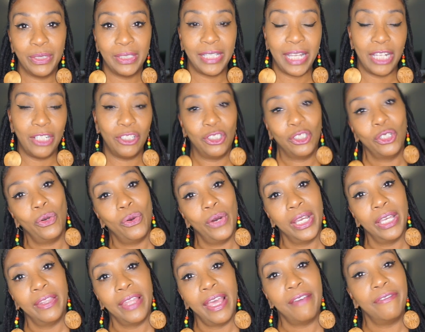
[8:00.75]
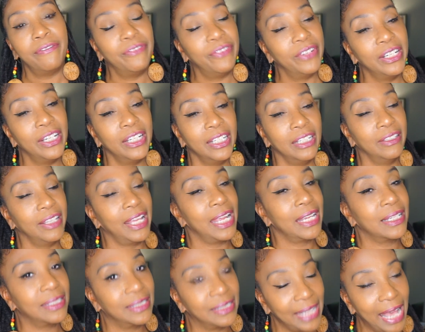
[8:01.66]
that joy or that fun or that
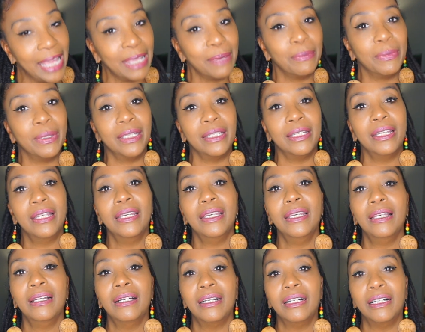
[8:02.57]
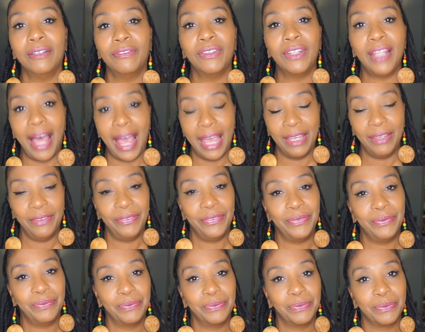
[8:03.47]
excitement of life.
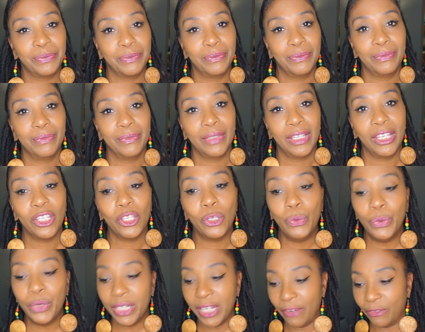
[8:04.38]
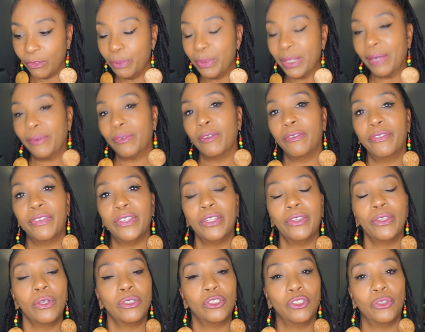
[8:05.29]
You would never be able to feel
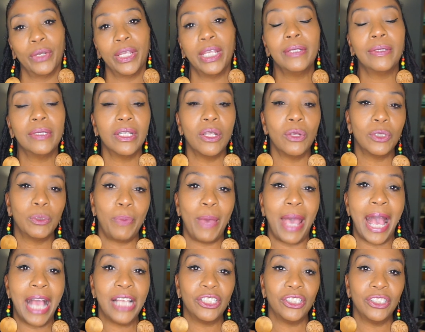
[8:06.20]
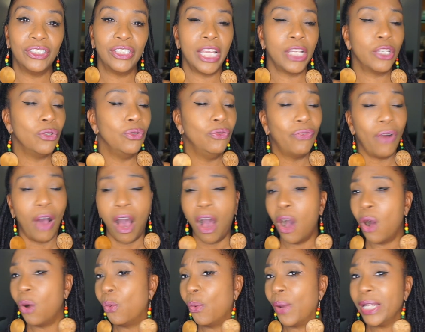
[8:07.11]
those dreams and those passions that you've
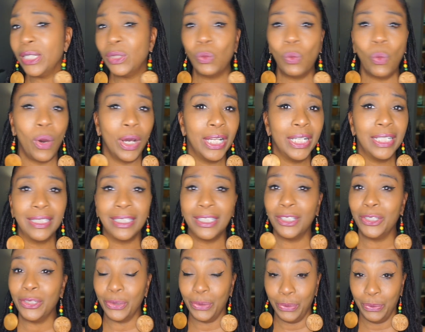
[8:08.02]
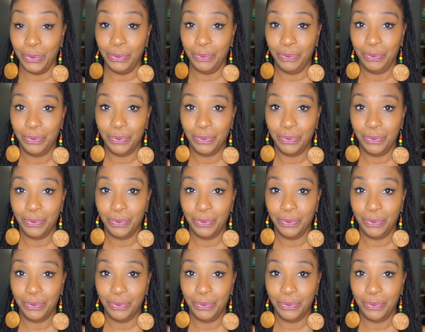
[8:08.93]
always wanted to do.